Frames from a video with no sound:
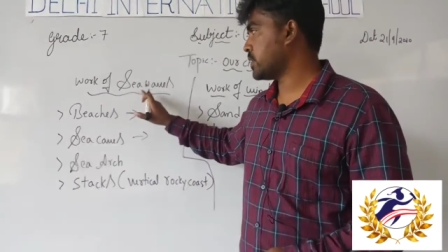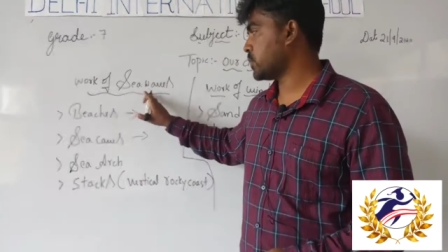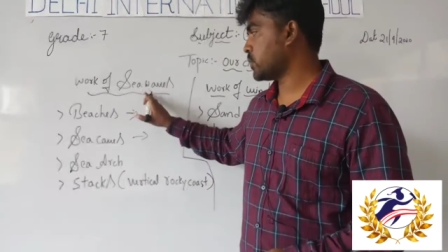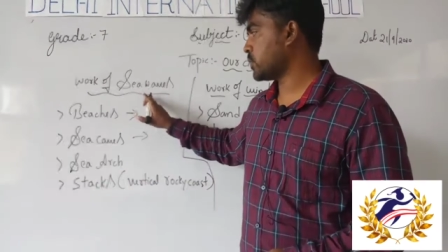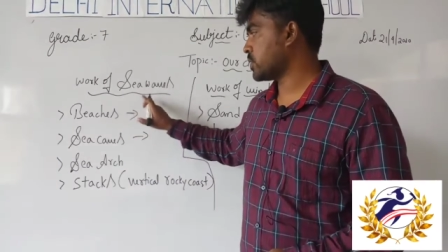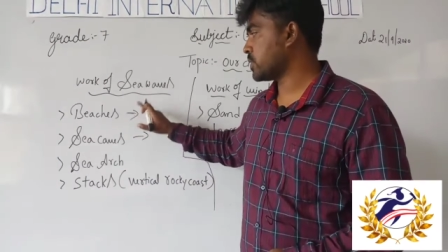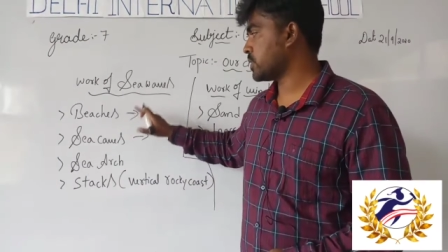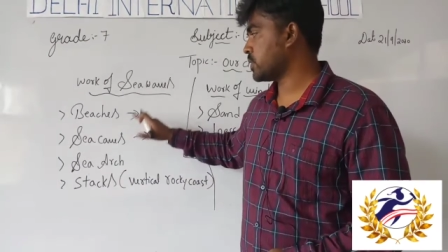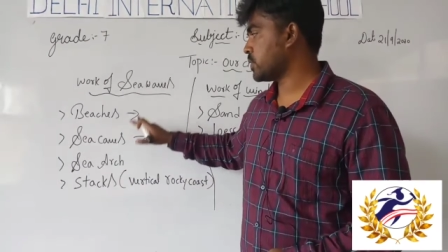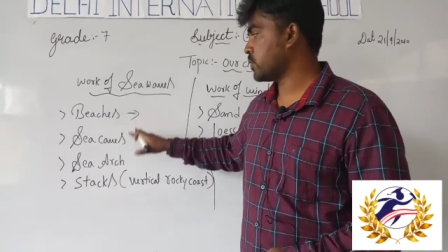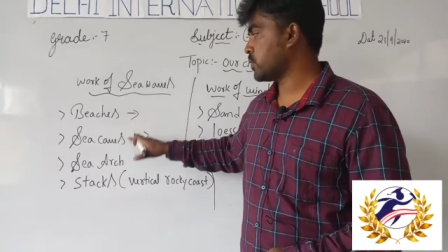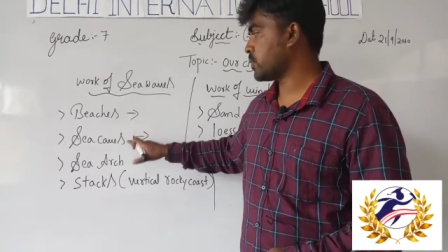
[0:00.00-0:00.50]
due
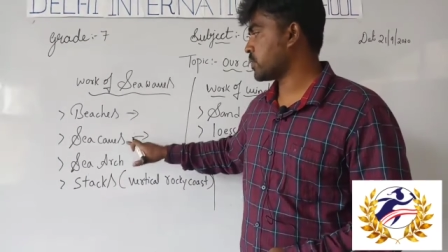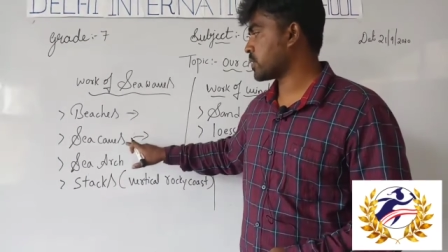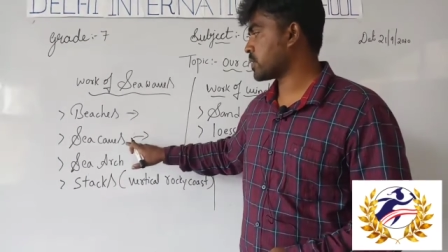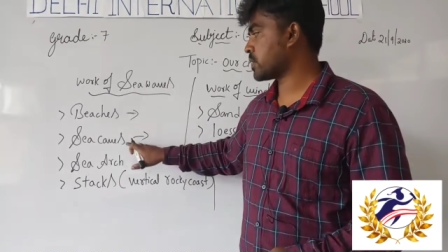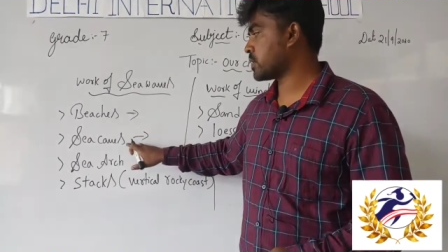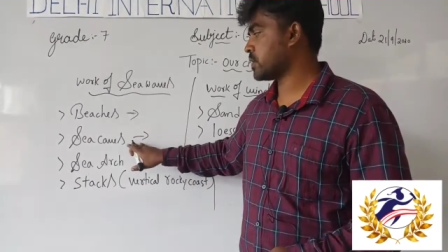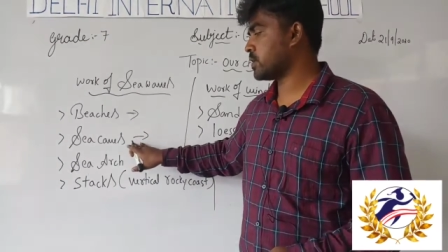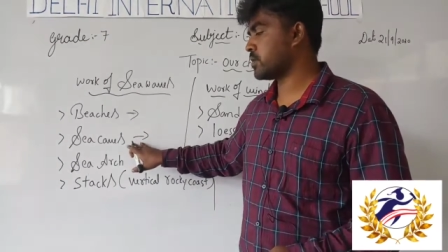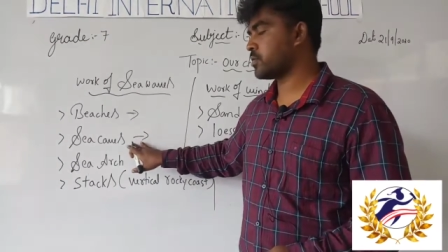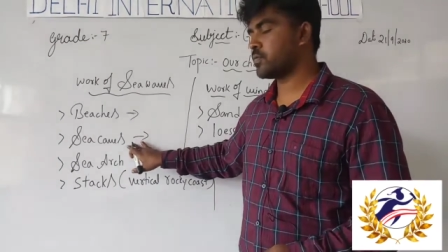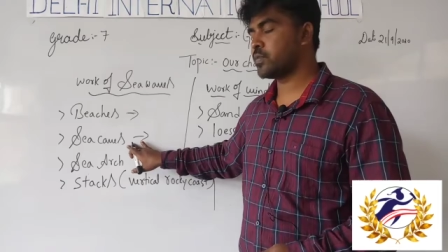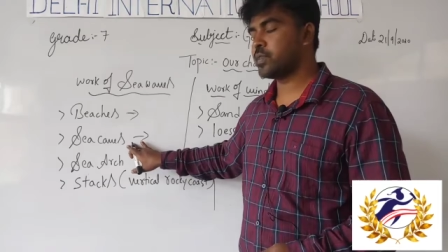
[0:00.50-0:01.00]
to the
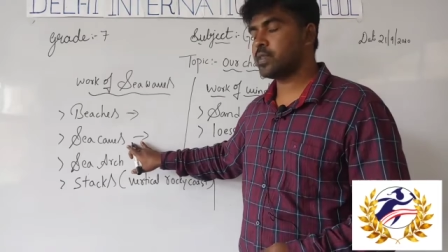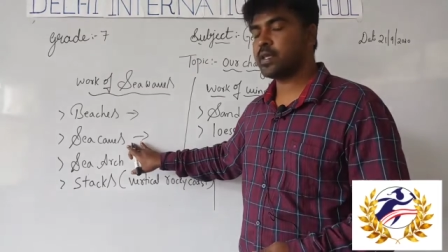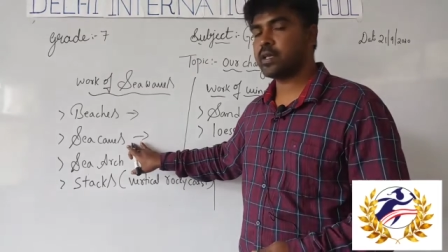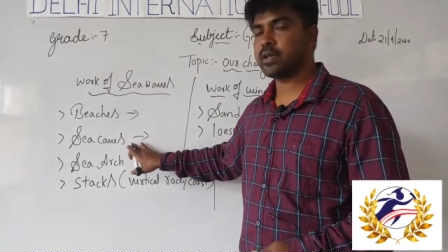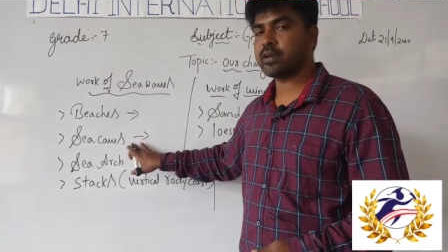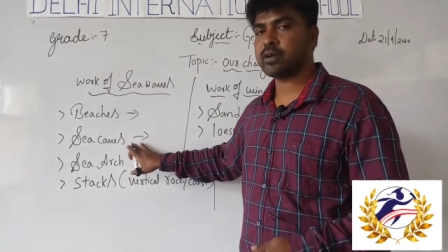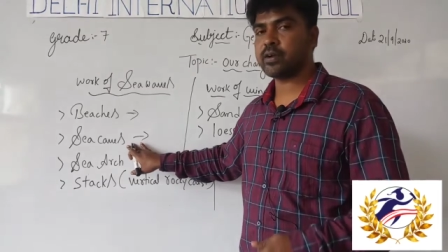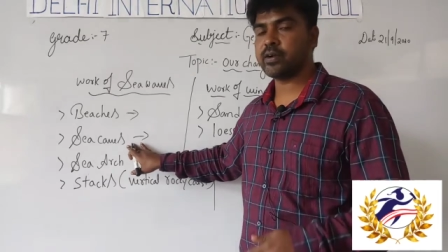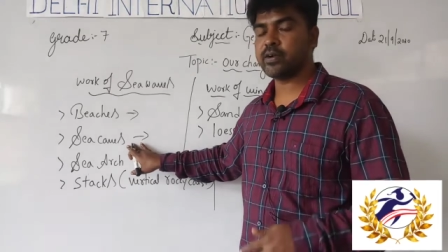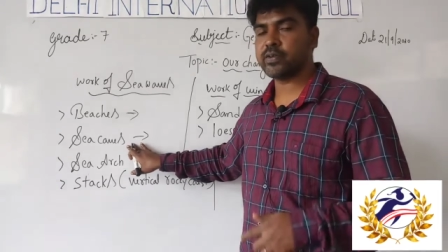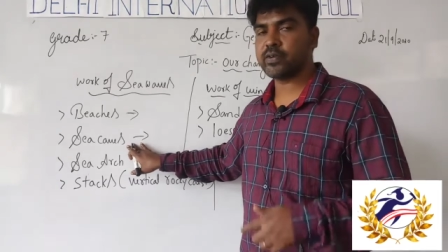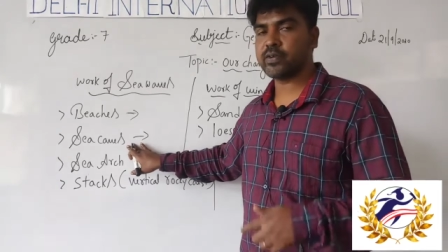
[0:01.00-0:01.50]
work of the
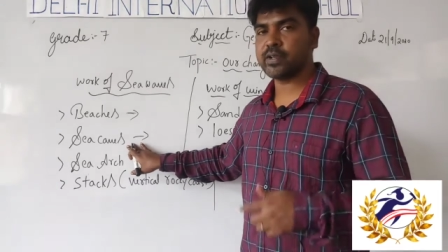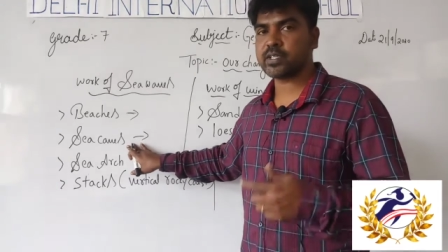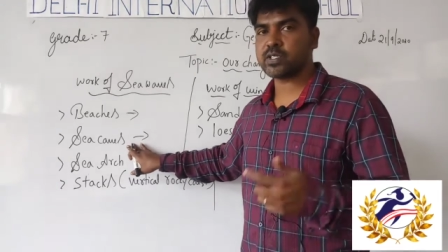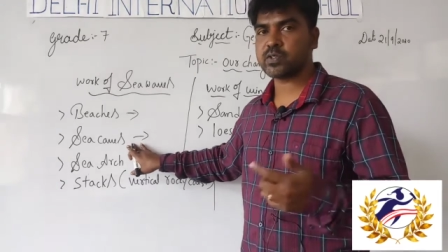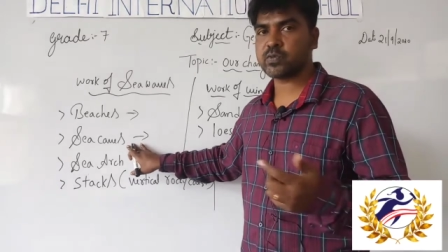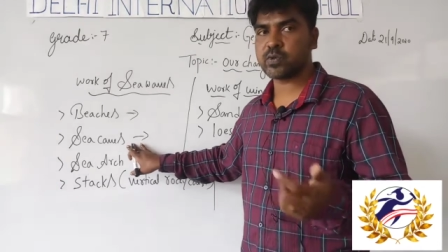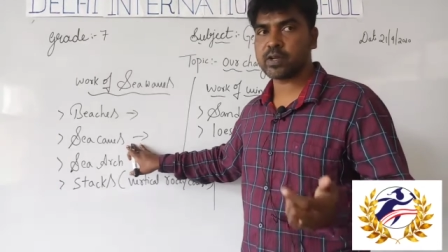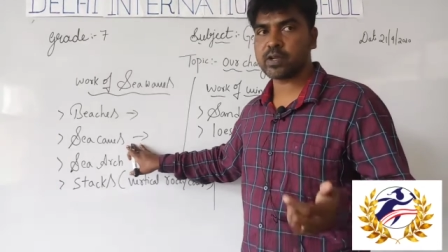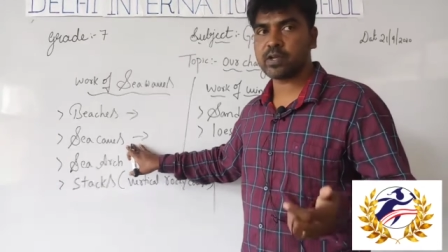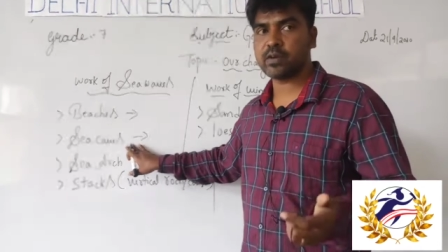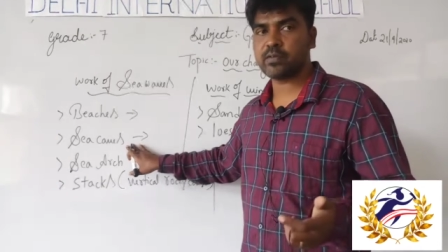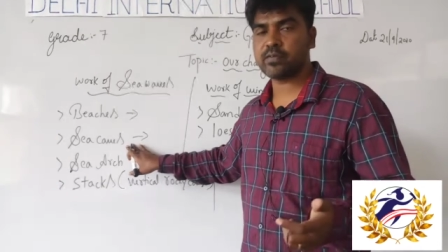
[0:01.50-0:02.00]
continuous
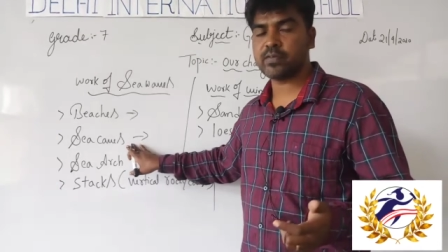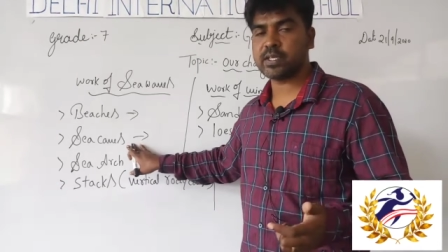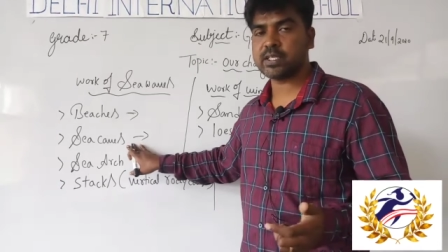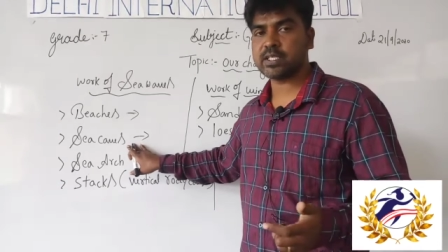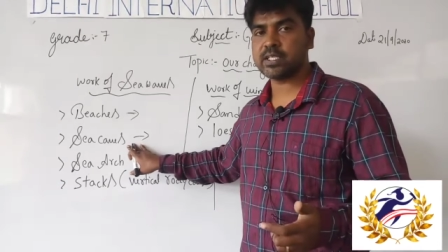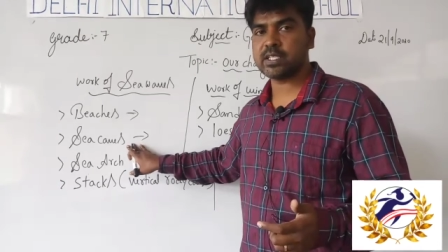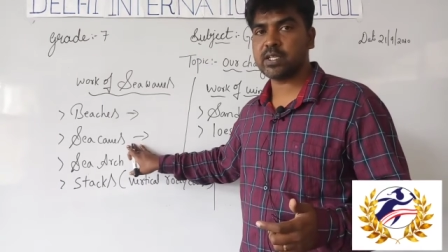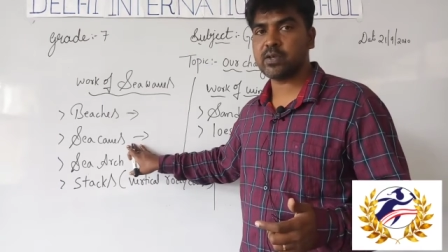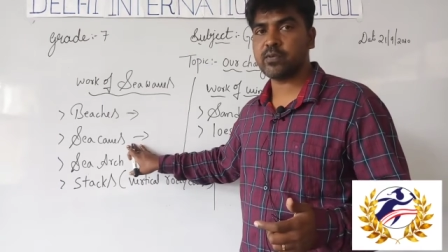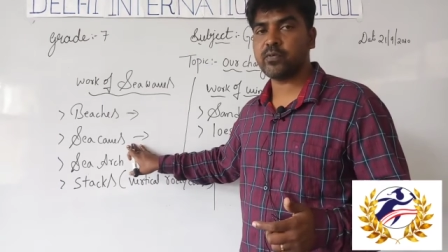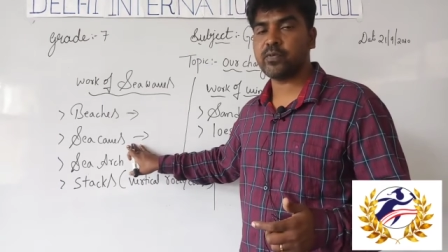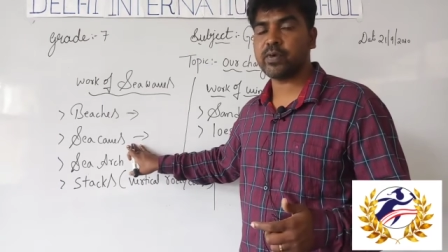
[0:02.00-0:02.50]
work of the
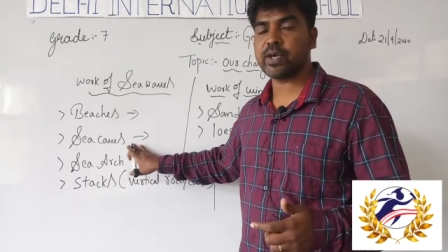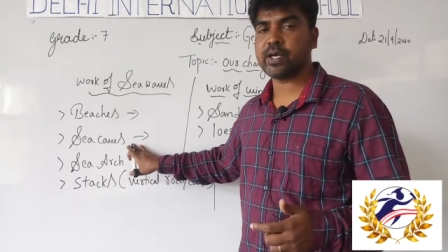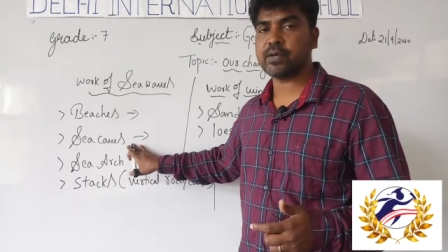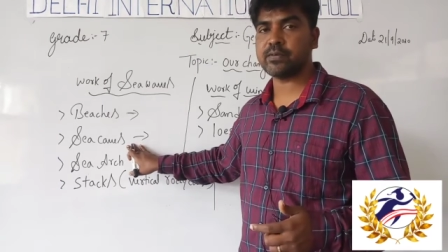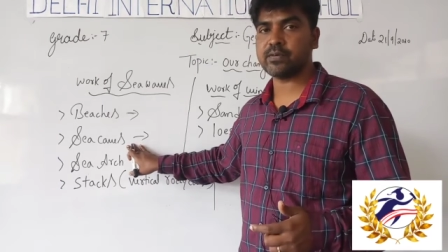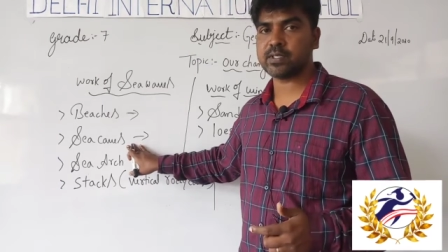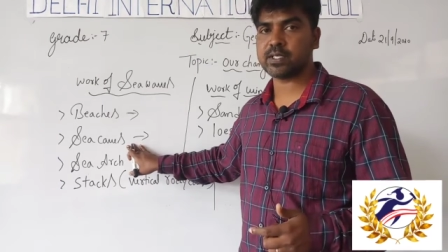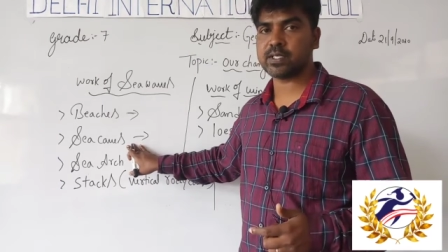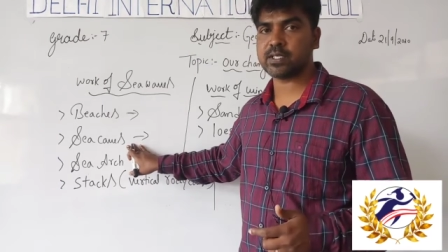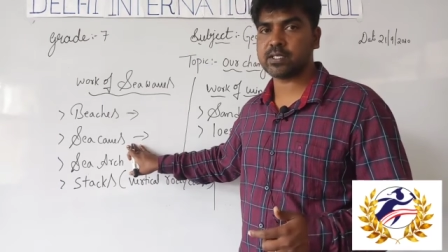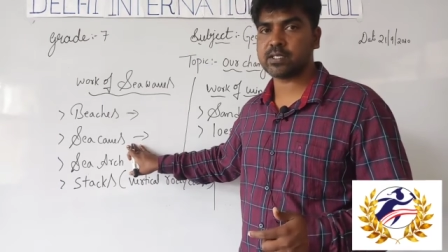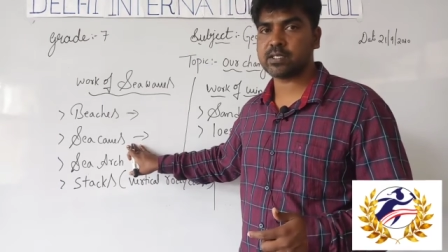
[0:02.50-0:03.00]
sea
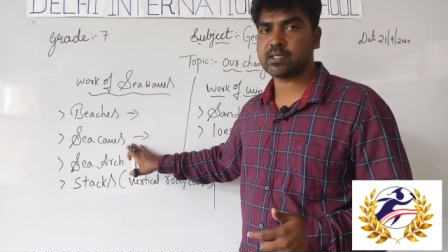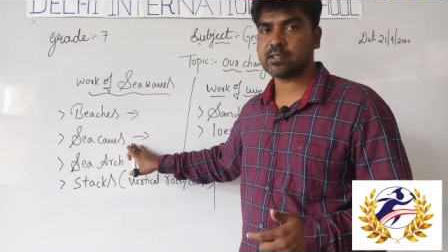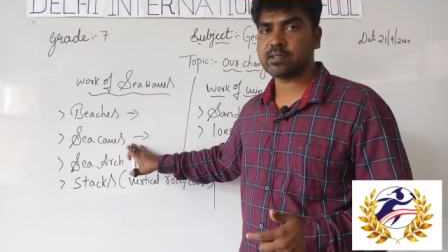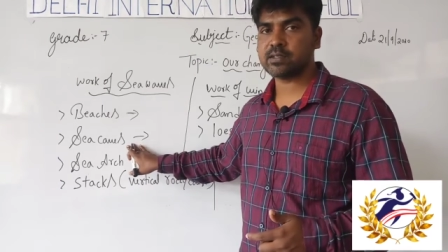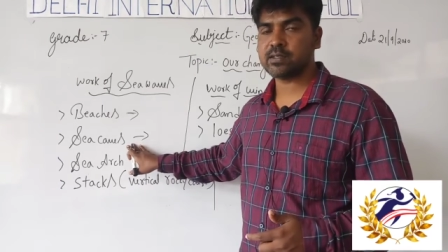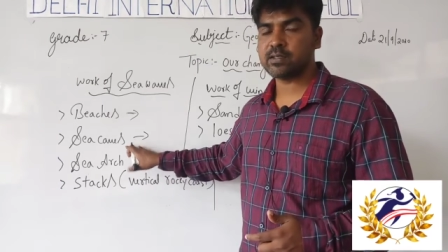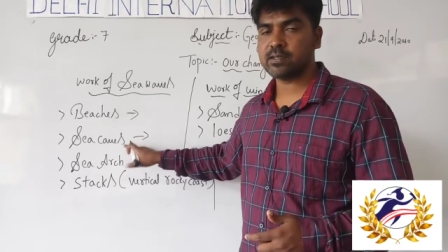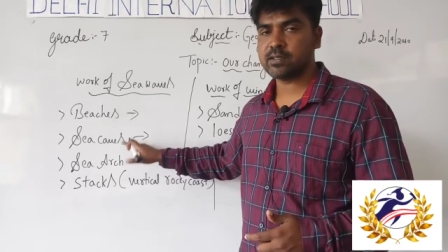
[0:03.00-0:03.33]
waves,